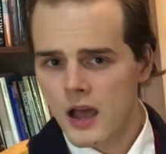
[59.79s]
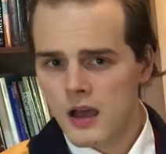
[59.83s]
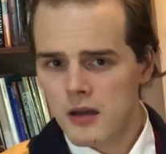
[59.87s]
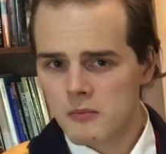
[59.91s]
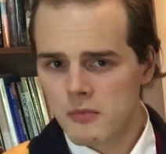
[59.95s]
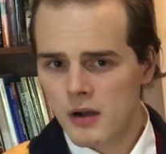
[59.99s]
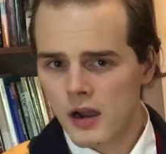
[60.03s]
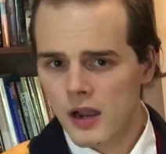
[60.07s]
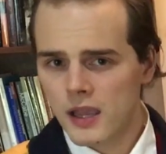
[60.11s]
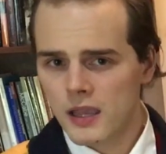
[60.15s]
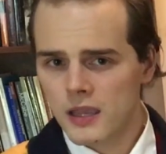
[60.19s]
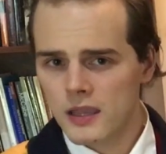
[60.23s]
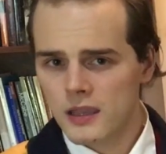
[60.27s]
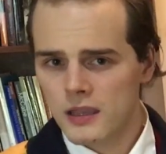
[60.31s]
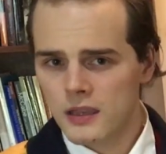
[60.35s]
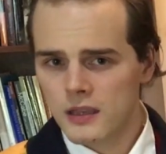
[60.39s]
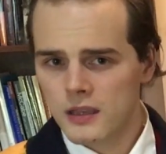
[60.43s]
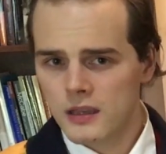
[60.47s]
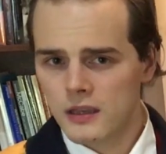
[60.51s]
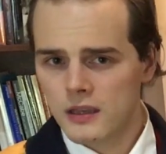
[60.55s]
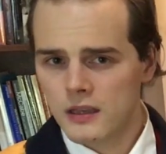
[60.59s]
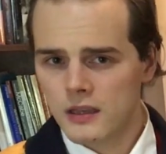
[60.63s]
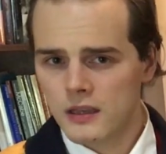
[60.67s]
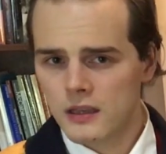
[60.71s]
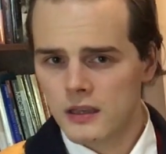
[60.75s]
my
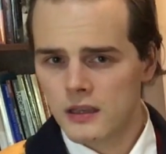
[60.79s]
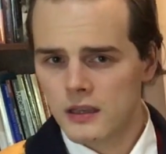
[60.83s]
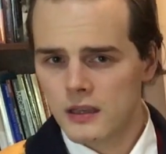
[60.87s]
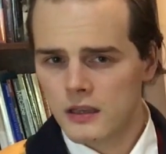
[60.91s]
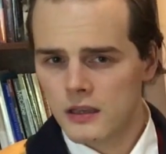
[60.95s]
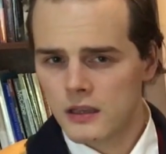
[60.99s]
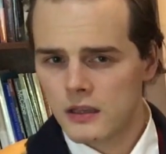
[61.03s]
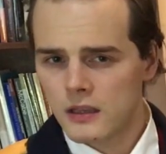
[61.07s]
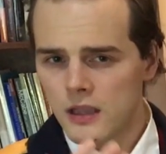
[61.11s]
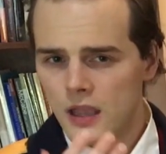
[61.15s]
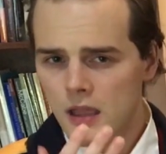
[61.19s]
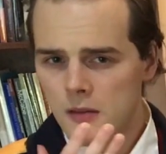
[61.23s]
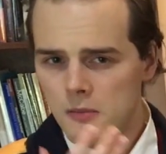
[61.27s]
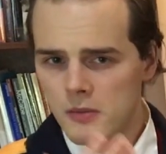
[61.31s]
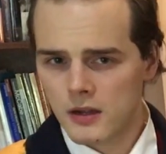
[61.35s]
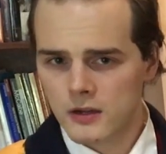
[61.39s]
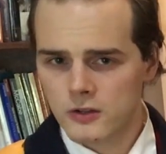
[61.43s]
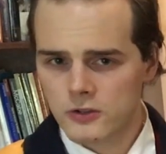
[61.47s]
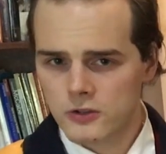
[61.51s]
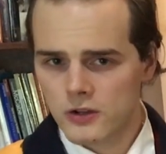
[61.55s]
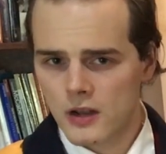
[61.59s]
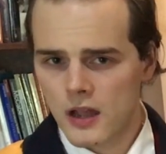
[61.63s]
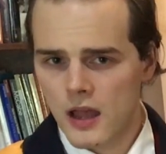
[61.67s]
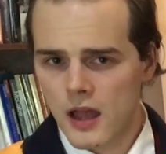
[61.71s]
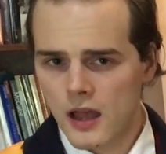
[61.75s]

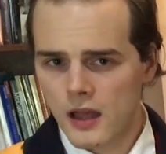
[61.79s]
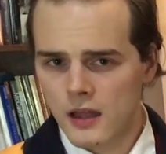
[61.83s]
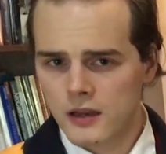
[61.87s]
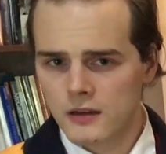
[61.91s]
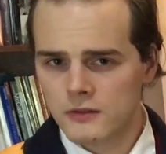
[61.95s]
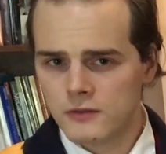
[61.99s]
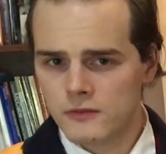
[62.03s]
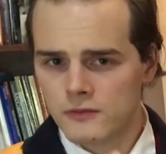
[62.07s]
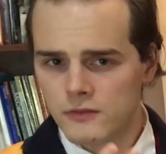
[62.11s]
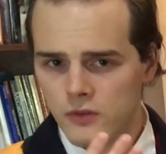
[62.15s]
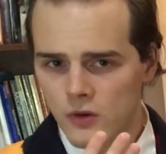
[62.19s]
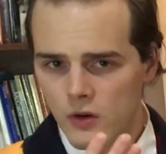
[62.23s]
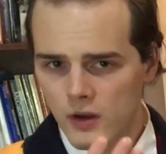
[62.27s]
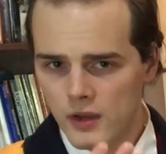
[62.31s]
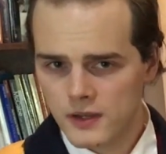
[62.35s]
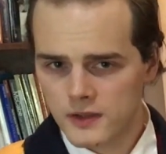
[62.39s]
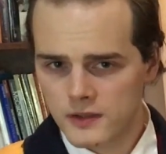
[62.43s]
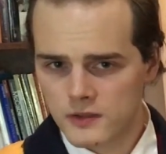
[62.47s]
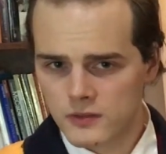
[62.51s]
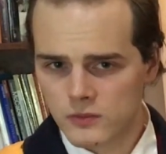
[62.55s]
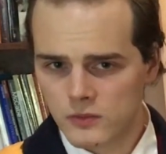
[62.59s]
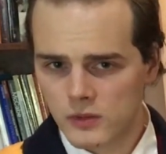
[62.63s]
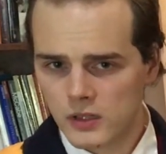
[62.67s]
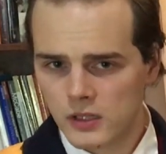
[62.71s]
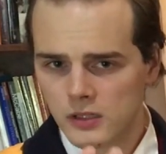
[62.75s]
image and
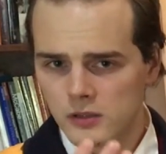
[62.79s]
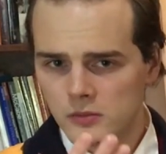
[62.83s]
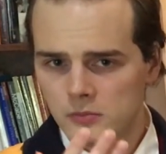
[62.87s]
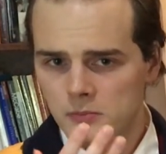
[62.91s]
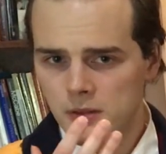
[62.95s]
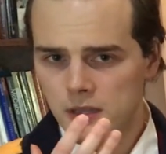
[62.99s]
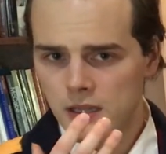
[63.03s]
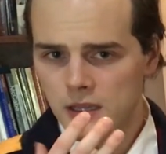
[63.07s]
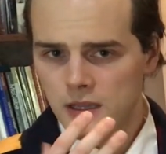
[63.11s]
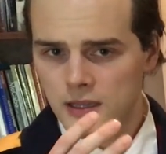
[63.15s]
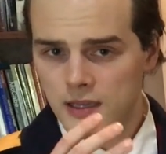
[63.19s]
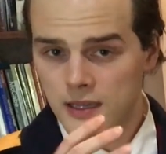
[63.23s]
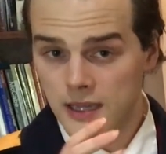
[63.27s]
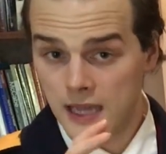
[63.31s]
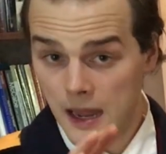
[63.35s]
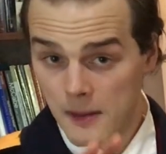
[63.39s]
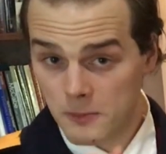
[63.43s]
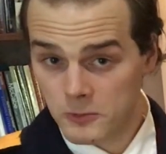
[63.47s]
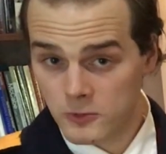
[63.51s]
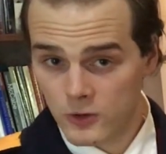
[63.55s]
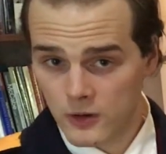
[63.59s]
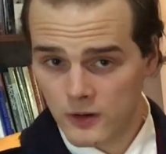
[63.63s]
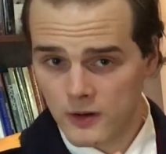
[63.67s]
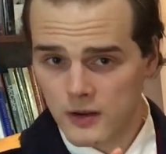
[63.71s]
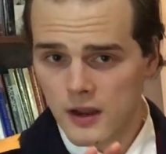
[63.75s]
voice will be
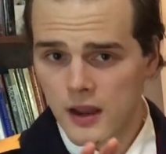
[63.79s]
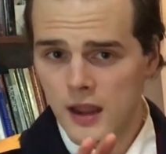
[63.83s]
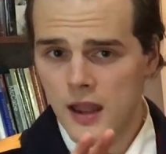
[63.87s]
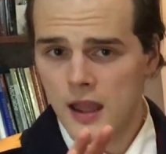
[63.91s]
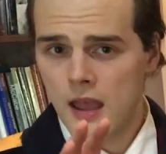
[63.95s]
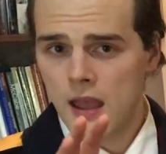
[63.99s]
captured